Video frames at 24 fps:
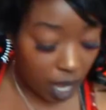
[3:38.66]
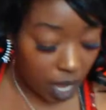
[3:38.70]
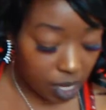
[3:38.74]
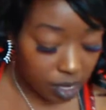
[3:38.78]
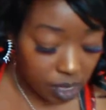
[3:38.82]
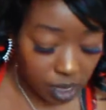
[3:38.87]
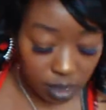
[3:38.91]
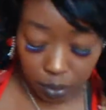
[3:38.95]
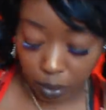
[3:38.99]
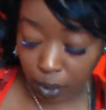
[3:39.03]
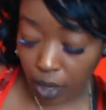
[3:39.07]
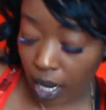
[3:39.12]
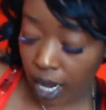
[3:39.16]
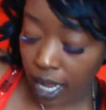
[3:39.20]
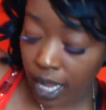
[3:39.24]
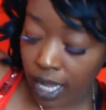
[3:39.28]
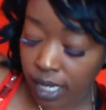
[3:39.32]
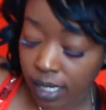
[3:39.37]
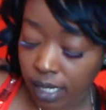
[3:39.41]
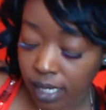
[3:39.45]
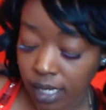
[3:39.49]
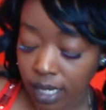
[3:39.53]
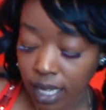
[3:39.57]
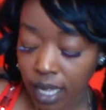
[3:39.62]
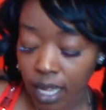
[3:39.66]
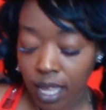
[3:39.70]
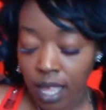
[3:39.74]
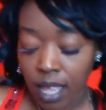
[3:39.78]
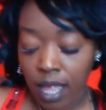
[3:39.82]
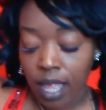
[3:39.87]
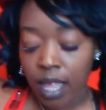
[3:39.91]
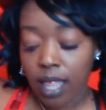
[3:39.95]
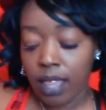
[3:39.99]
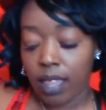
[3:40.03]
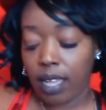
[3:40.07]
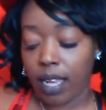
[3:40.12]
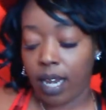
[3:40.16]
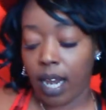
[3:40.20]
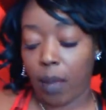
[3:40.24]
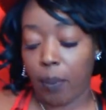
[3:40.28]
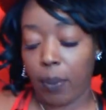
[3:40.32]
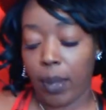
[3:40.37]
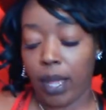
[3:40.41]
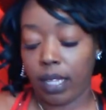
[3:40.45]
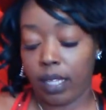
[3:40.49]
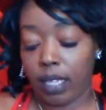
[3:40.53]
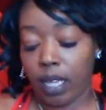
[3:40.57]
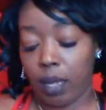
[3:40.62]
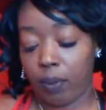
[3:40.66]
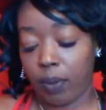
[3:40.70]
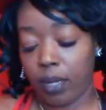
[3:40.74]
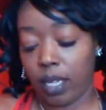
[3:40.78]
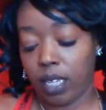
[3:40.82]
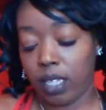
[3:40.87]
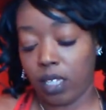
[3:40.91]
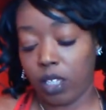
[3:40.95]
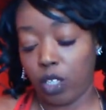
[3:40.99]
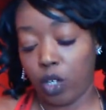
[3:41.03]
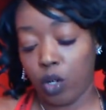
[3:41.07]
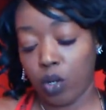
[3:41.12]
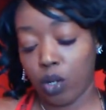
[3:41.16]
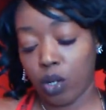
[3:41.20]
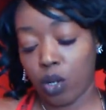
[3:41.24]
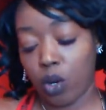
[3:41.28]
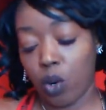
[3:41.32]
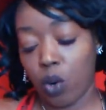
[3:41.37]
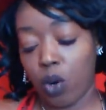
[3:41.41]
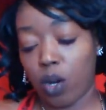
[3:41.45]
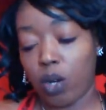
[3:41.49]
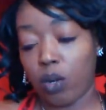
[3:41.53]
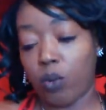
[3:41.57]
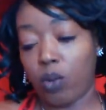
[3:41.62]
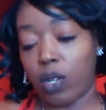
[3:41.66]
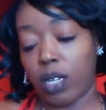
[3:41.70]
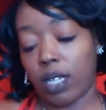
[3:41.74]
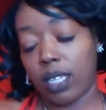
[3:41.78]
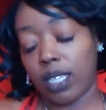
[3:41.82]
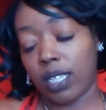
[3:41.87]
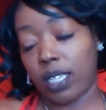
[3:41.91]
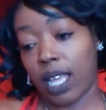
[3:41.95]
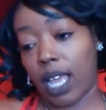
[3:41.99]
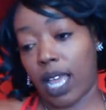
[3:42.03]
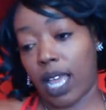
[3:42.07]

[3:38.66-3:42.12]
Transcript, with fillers: awesome price. Then I picked up these unicorn ones